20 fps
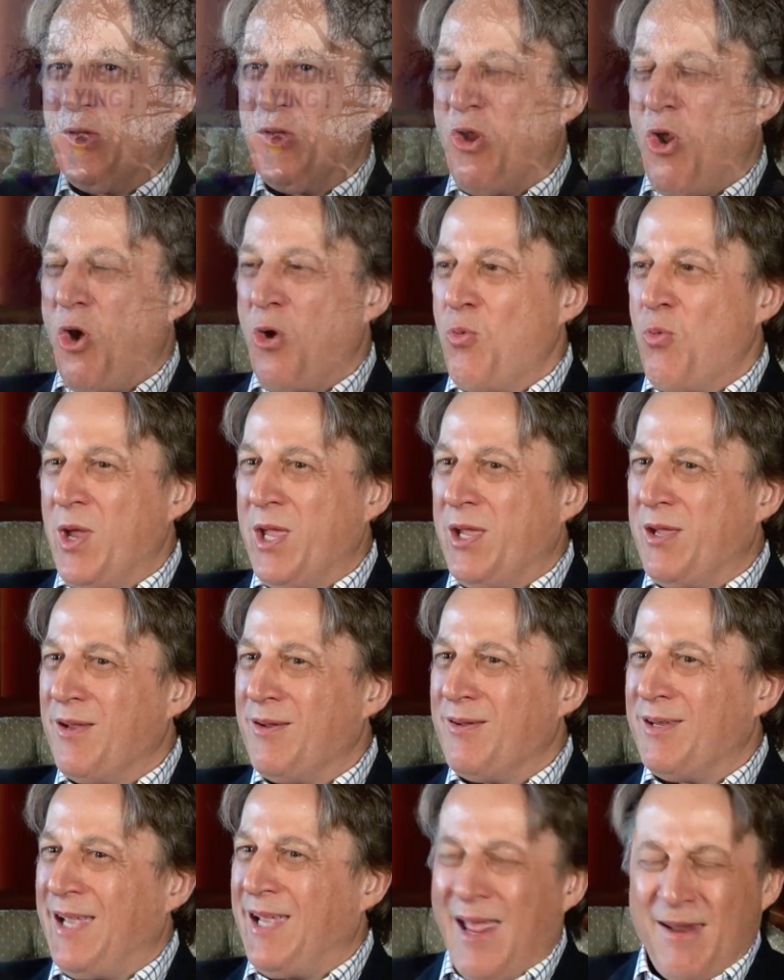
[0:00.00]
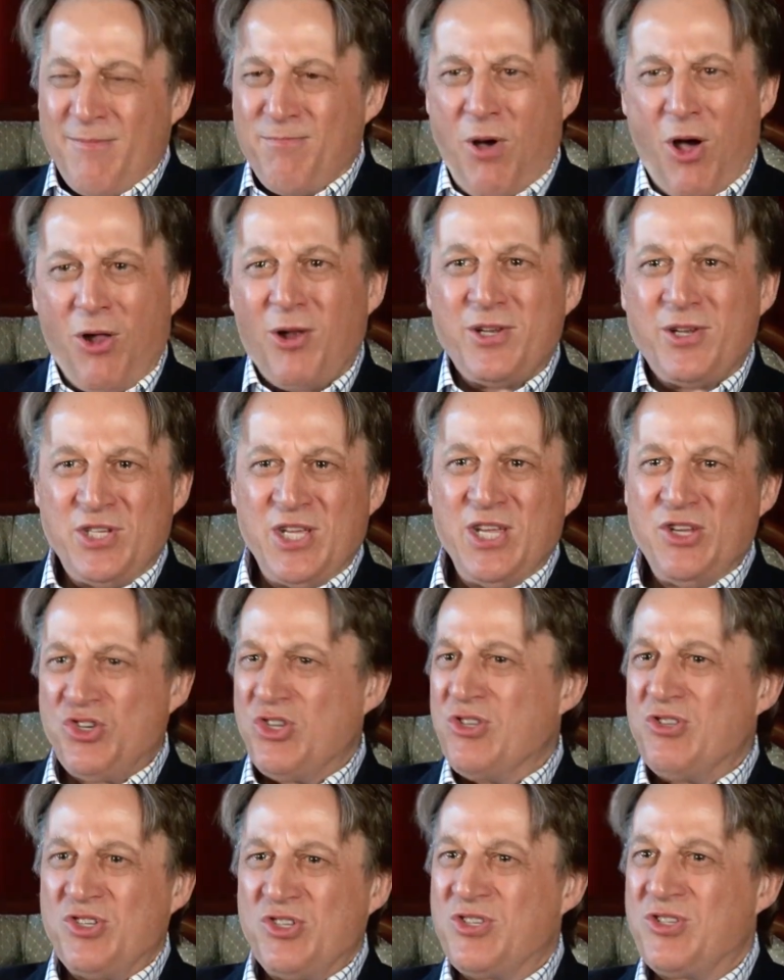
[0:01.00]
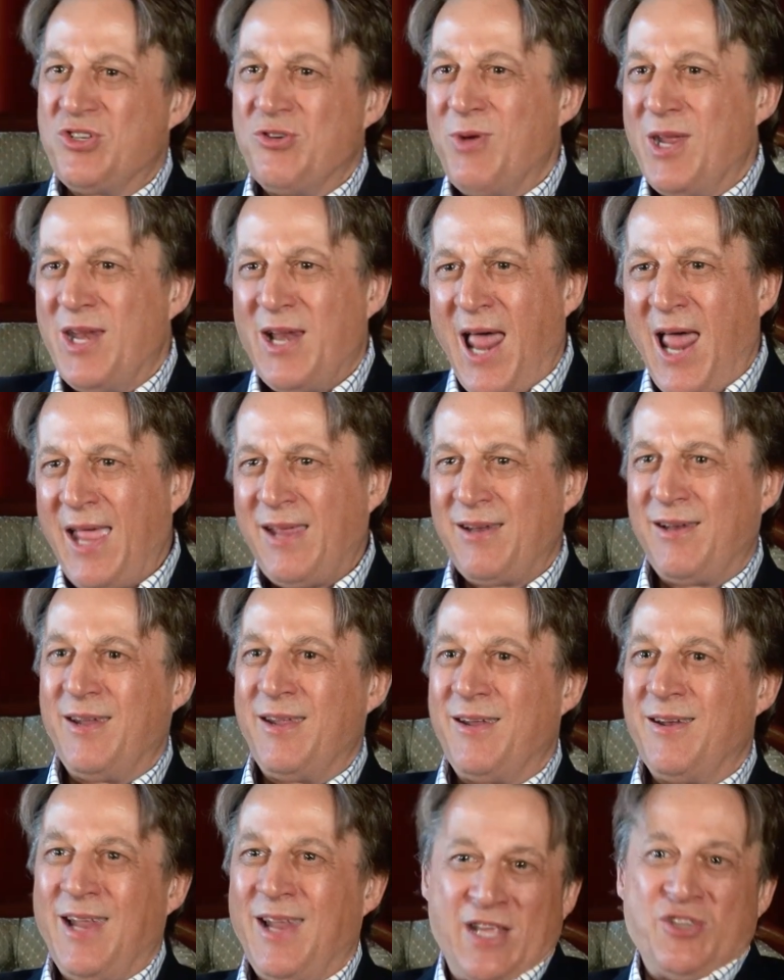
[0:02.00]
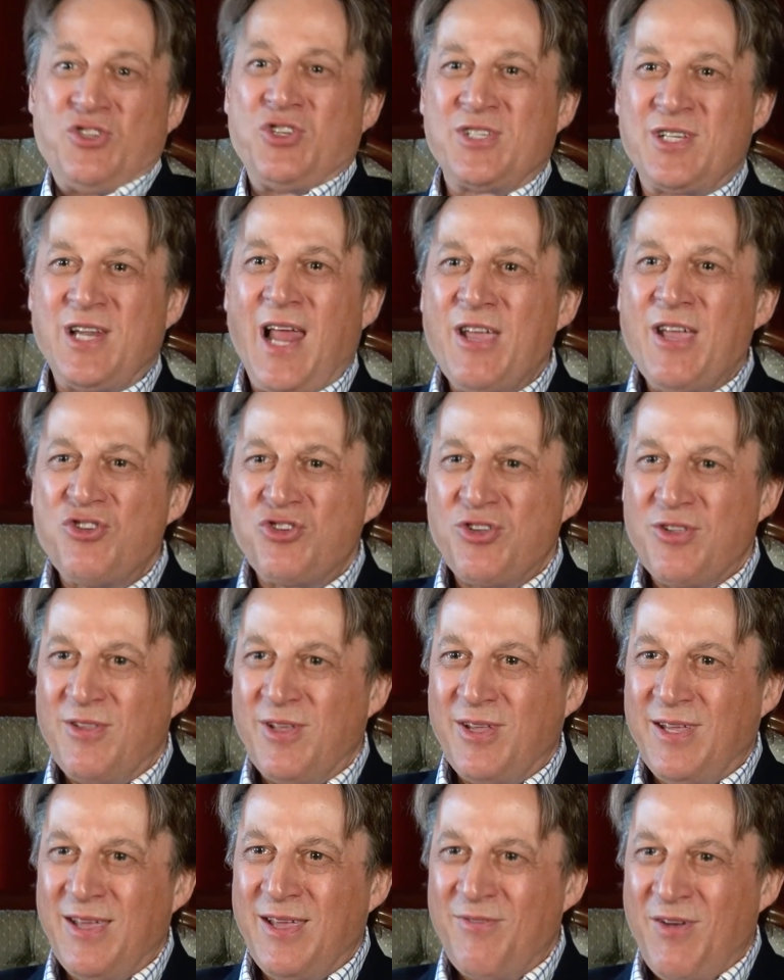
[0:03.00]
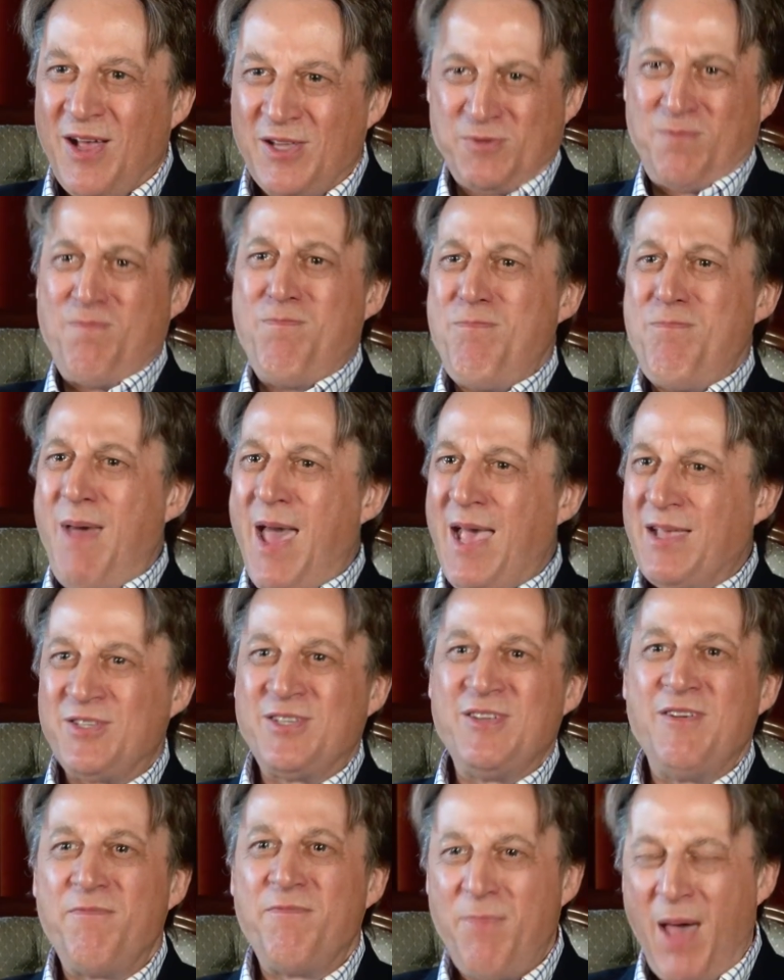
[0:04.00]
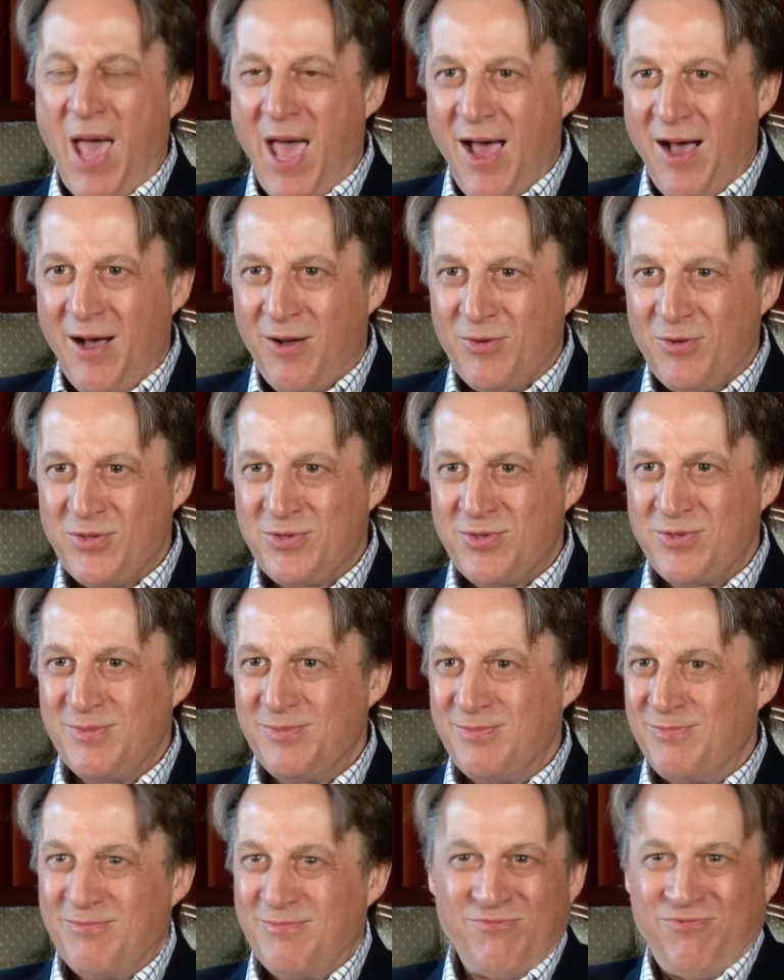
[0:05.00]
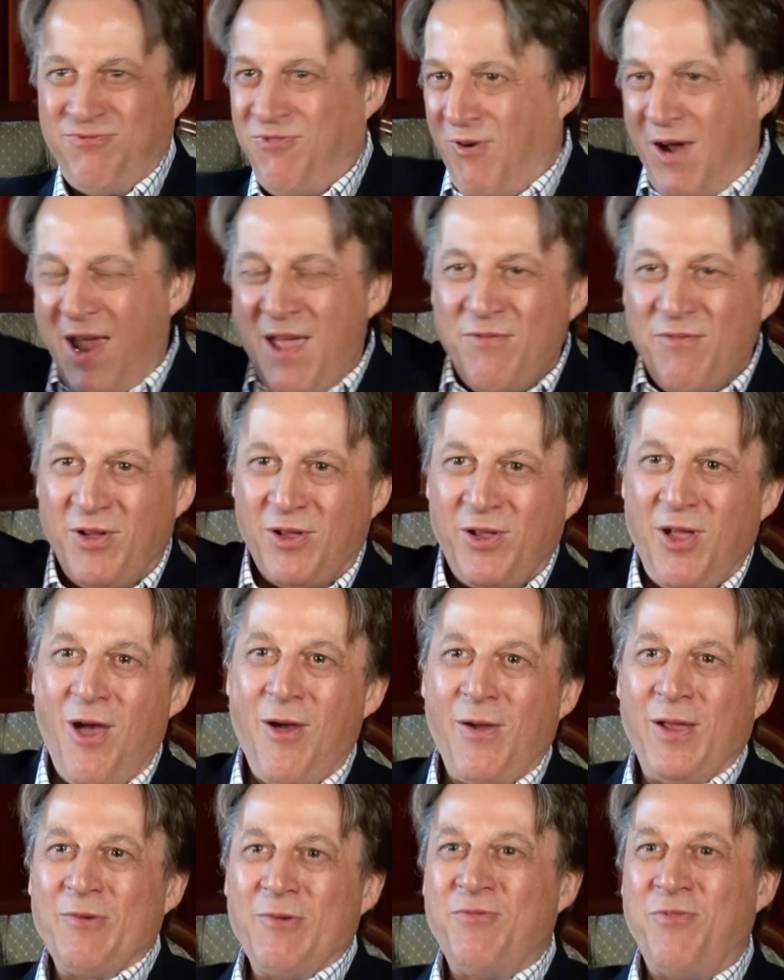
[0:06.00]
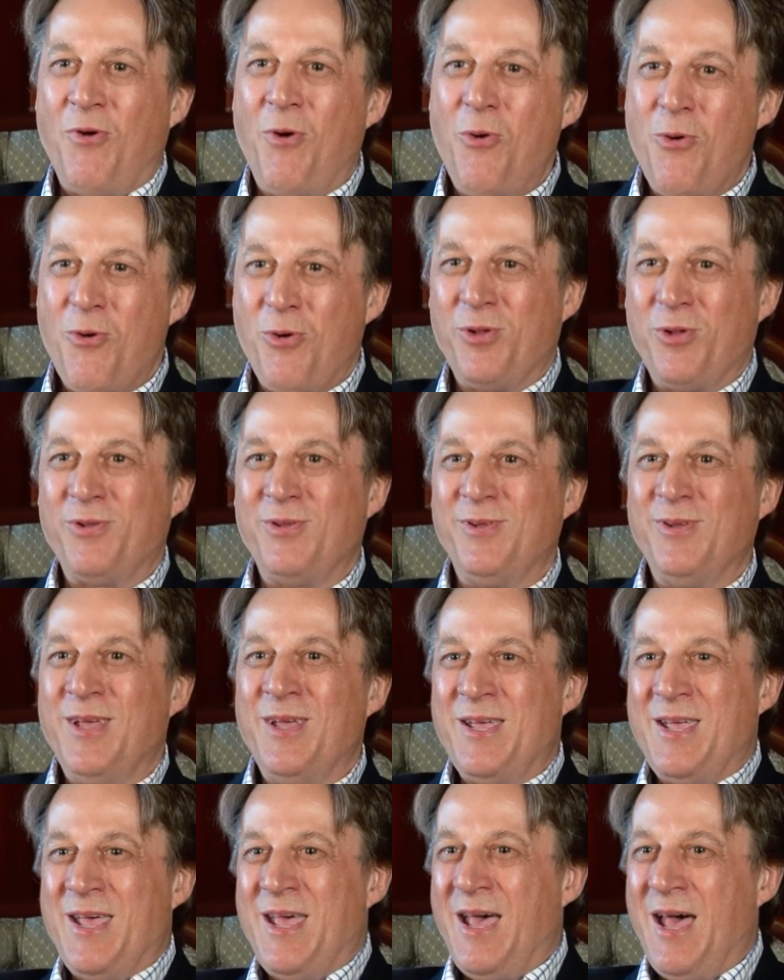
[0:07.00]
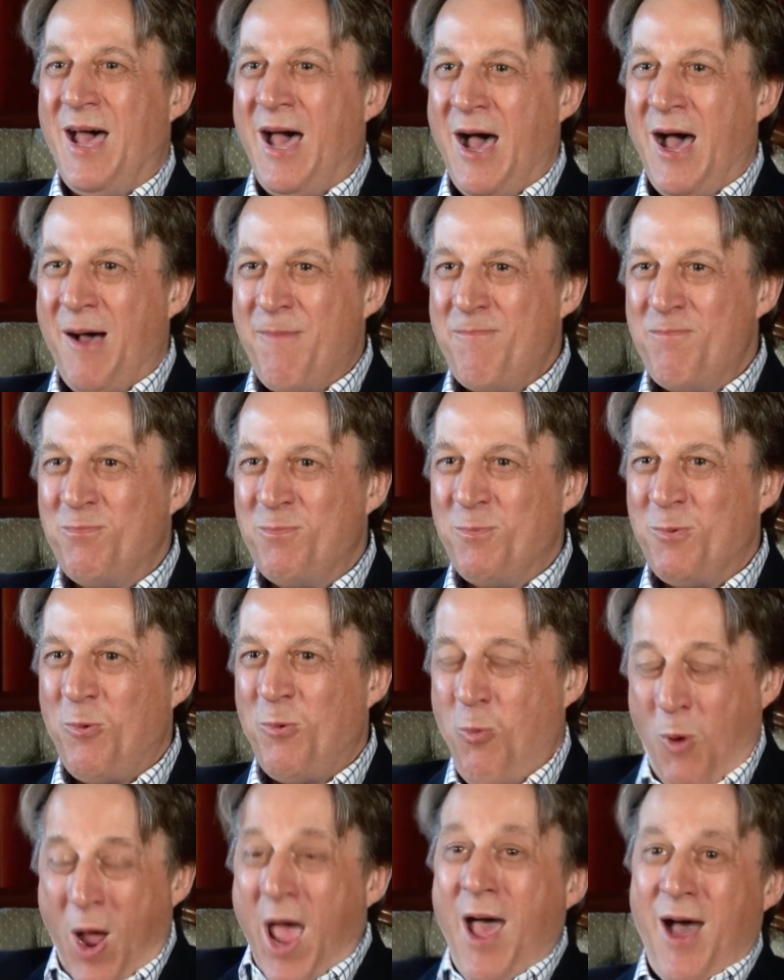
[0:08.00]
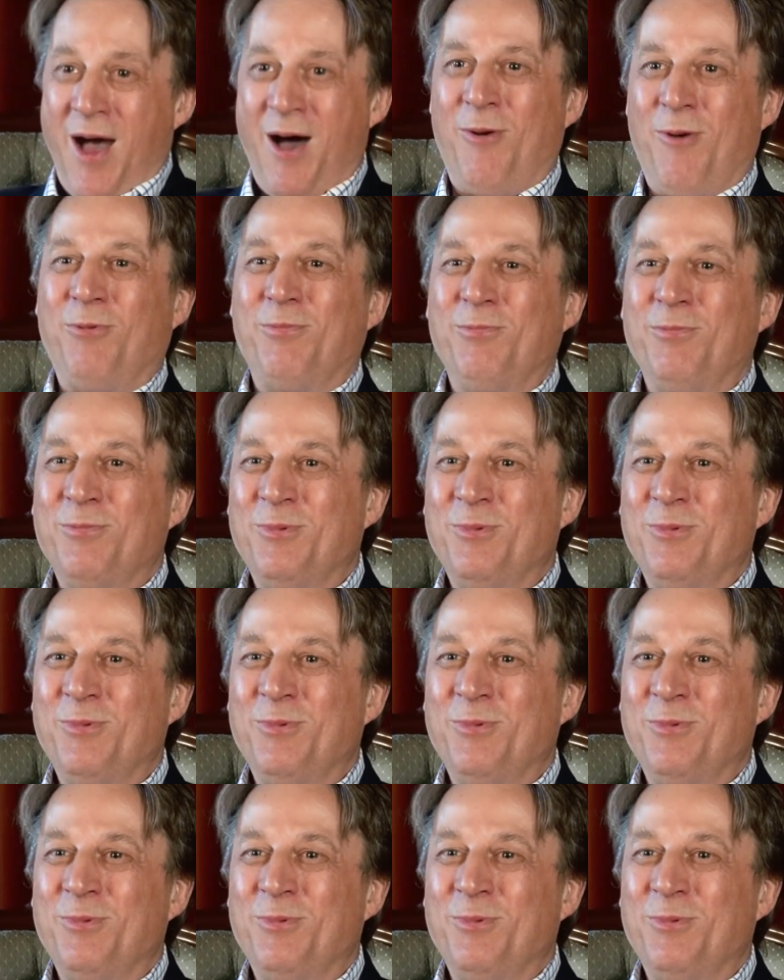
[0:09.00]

you know, we can get politicians to enact legislation that give us massive powers forever going forward. Wow.